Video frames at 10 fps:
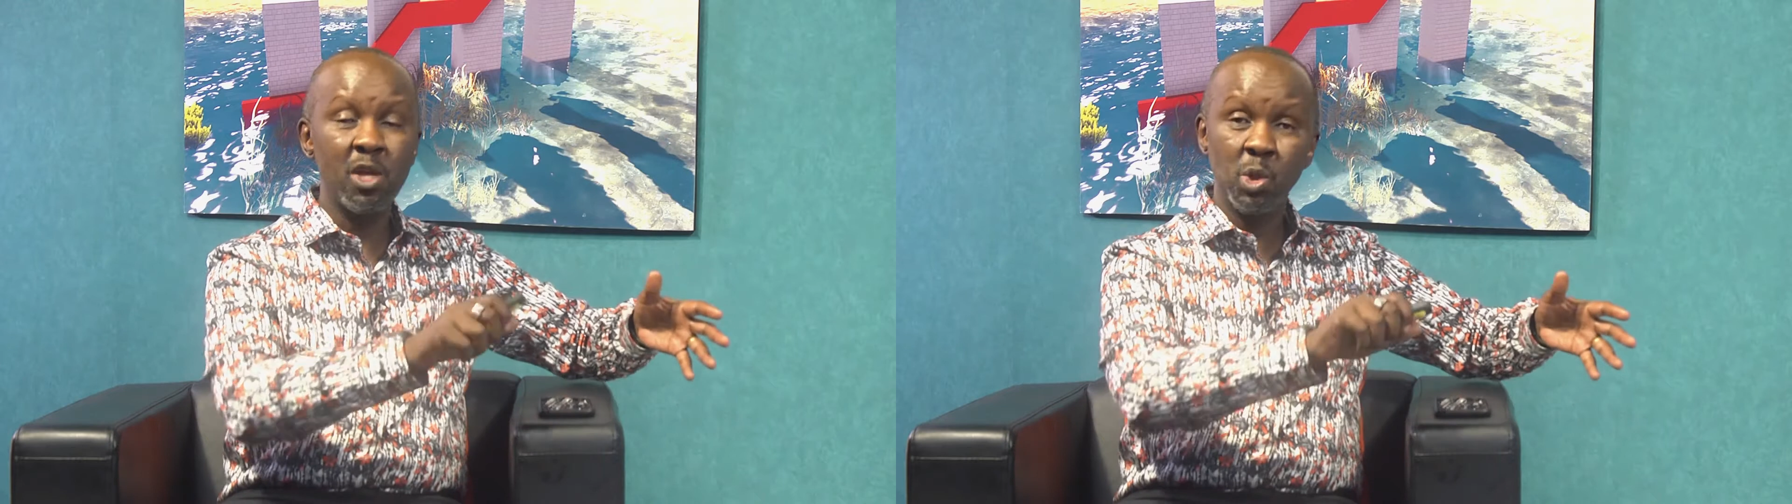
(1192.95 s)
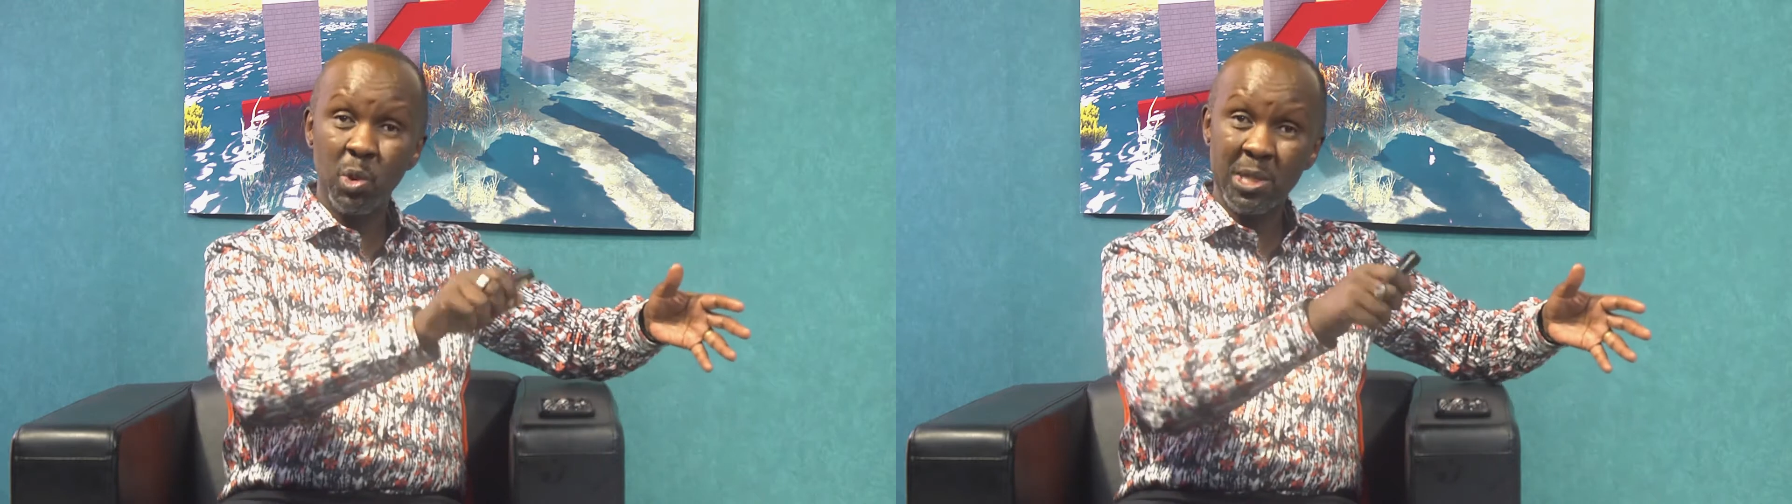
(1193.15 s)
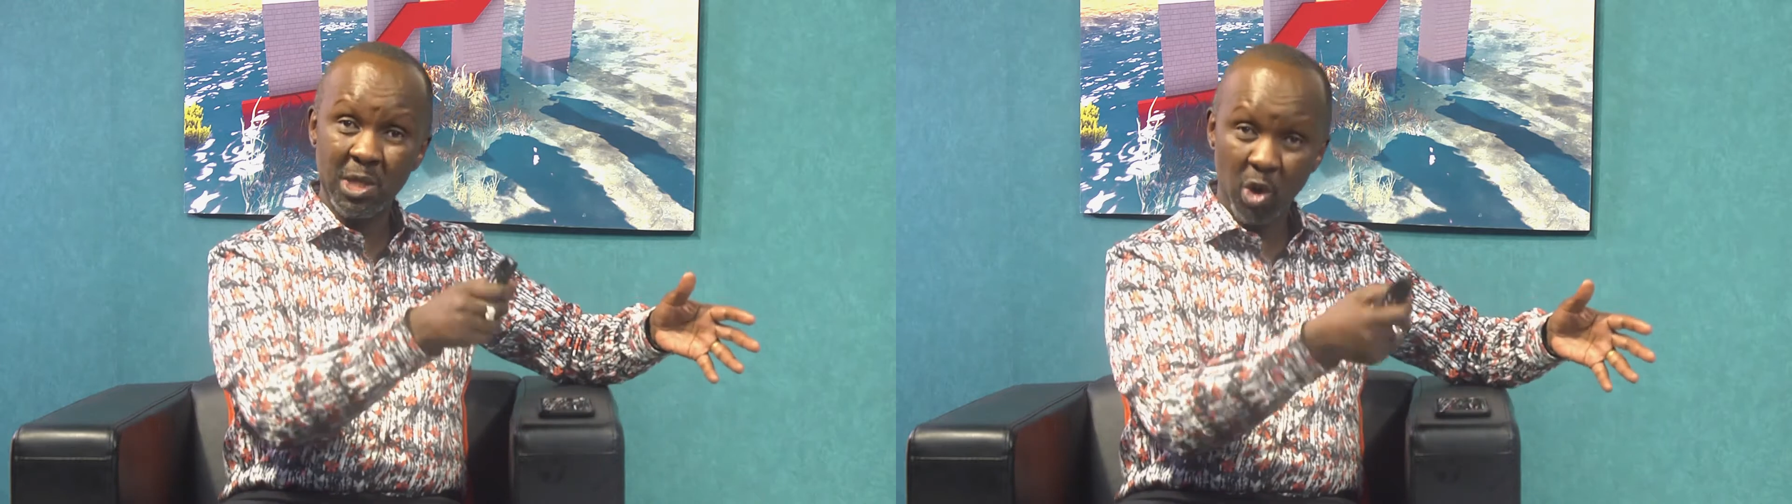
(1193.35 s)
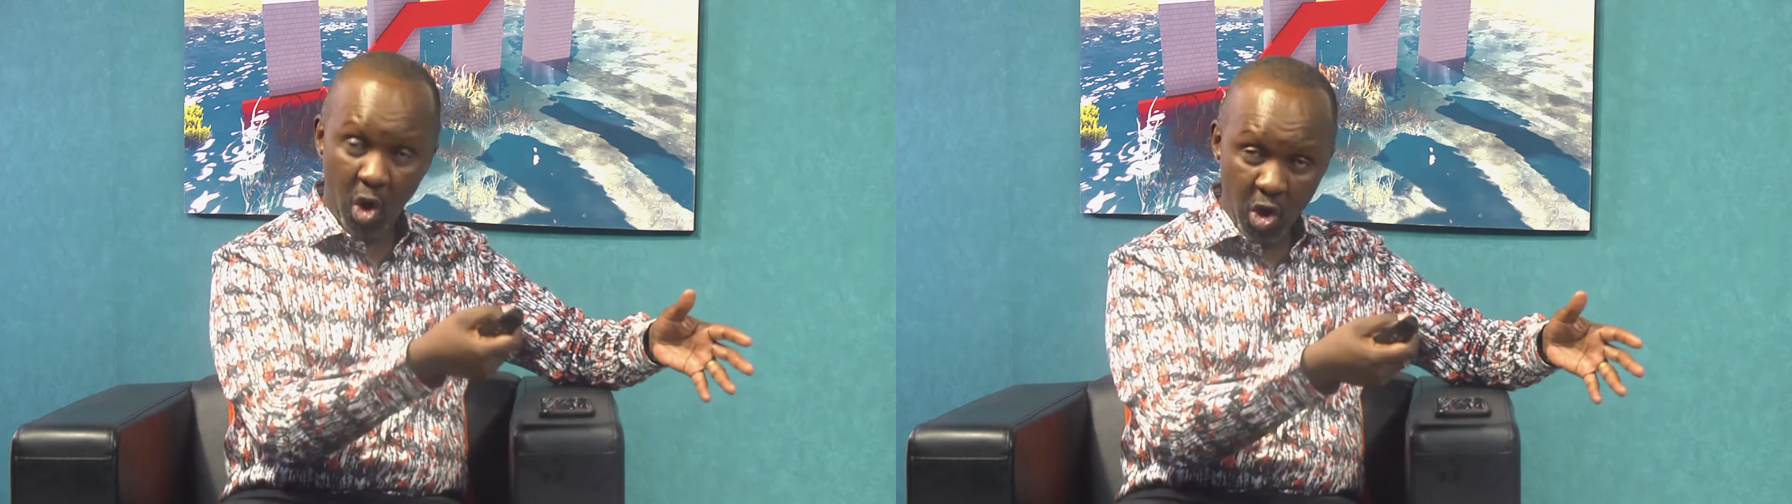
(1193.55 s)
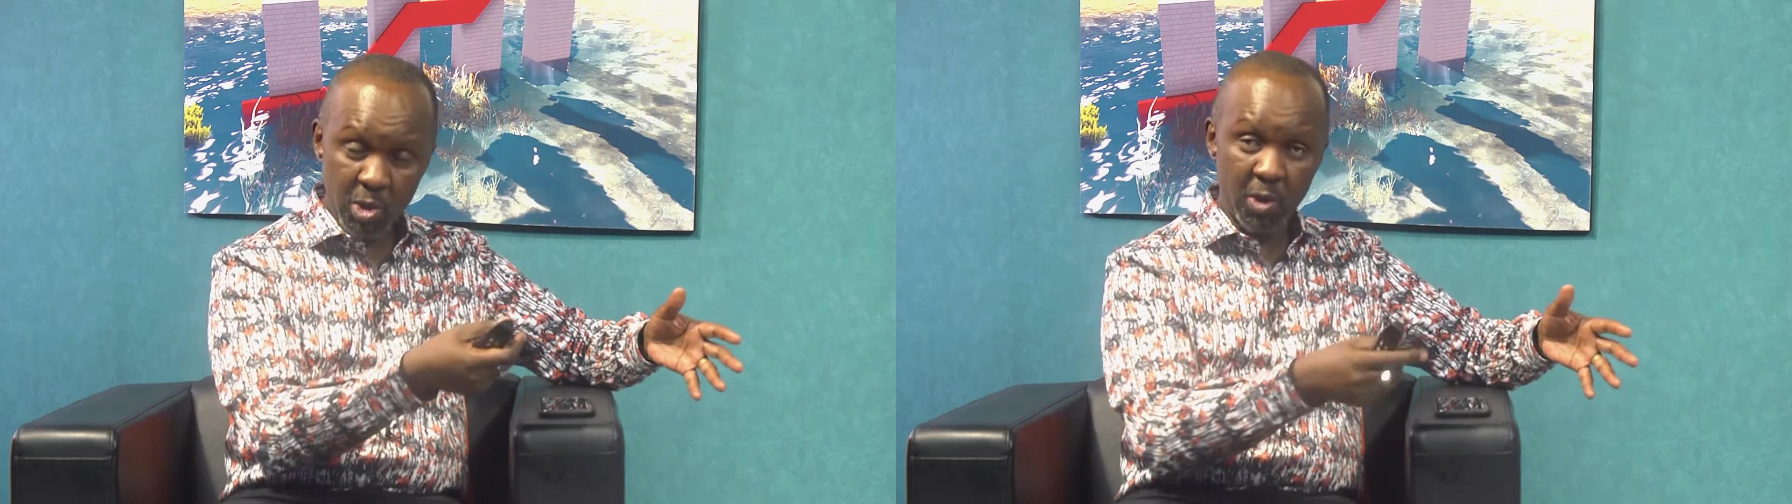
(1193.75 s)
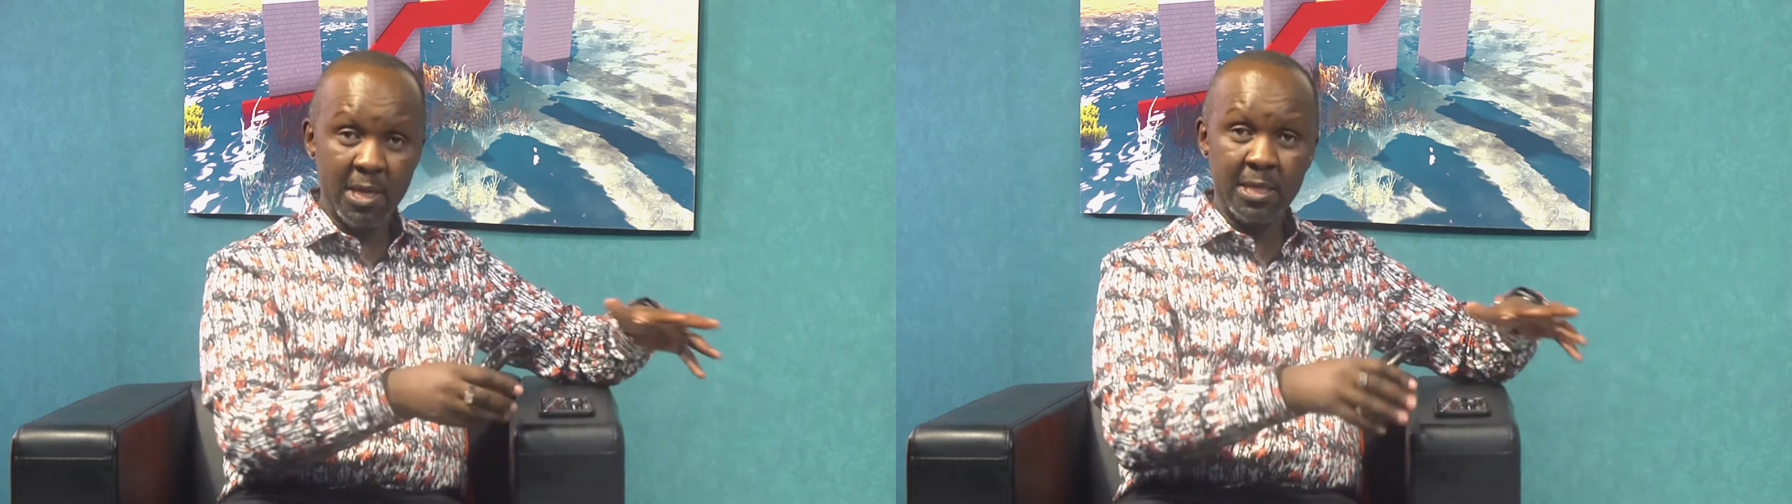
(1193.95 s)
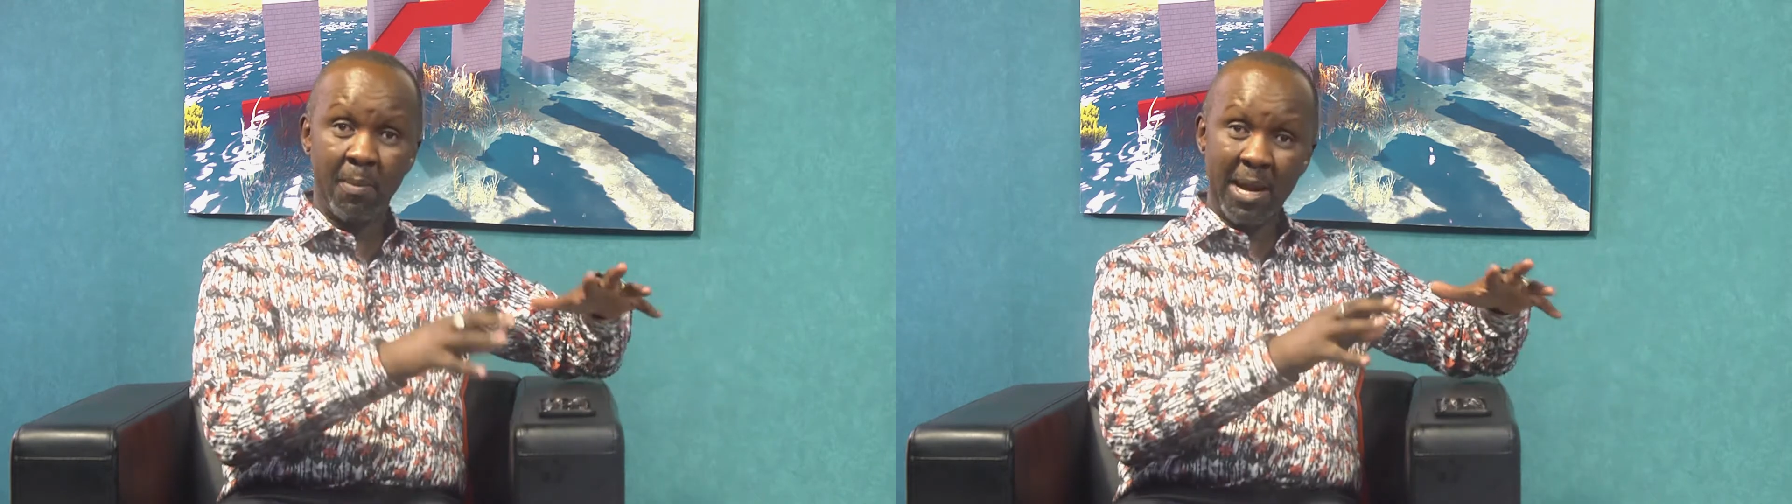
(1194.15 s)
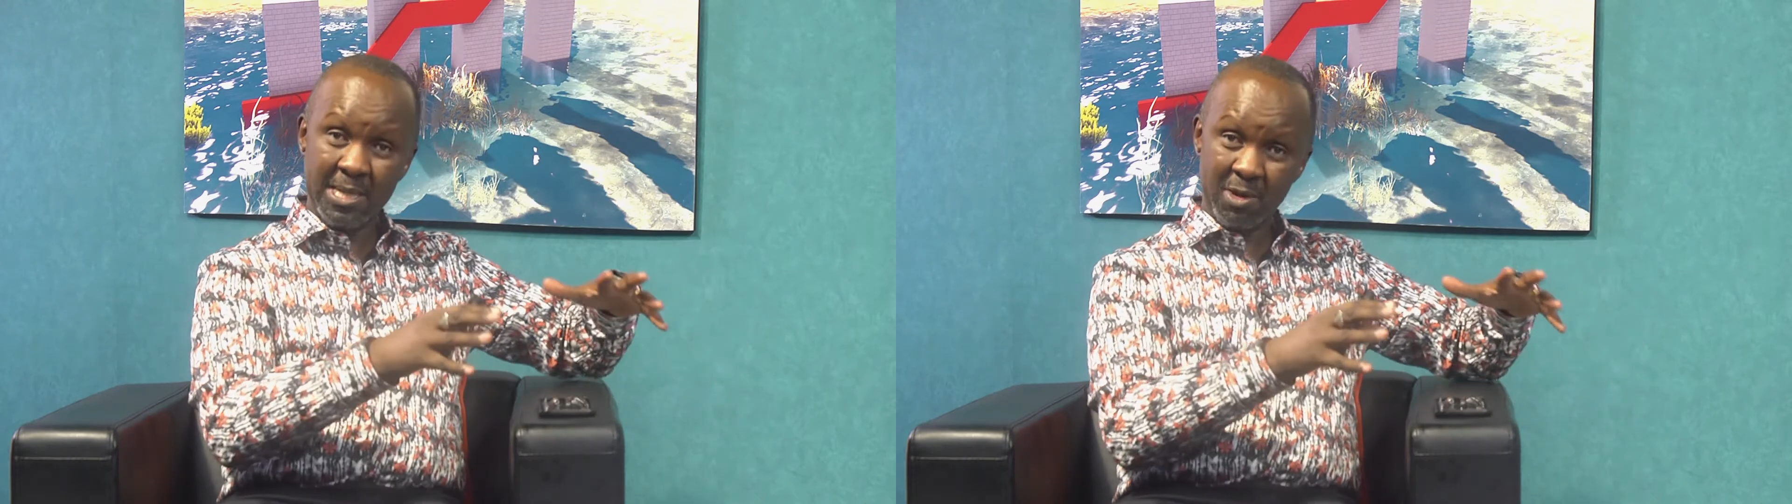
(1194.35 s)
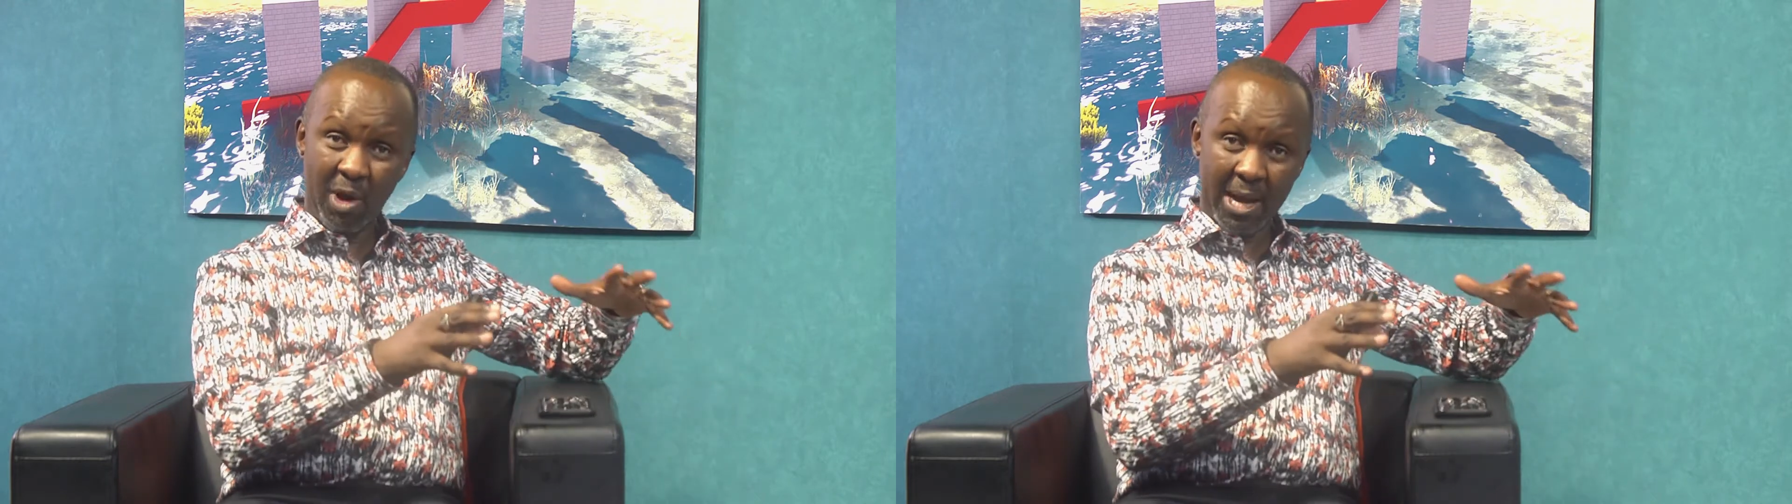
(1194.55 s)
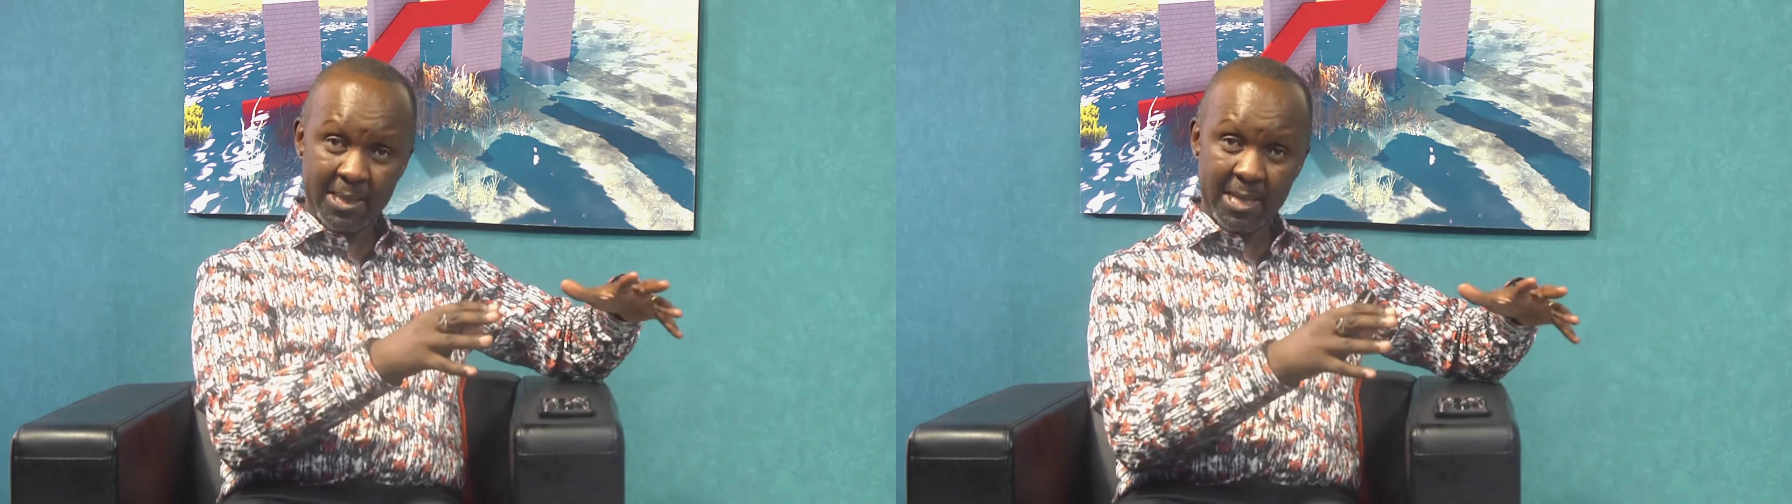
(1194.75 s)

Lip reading: you switch it on so that the battery works.